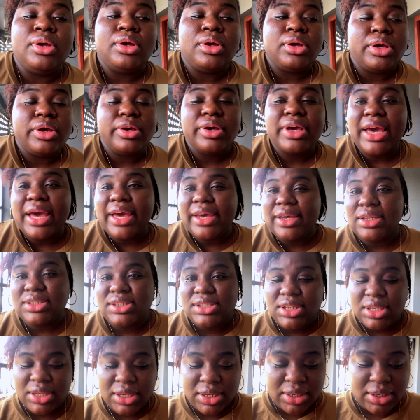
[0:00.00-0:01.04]
You
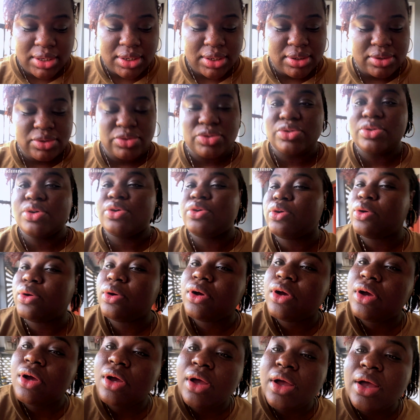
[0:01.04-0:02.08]
guys,
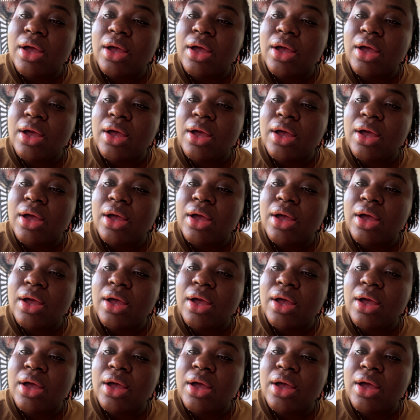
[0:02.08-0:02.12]
so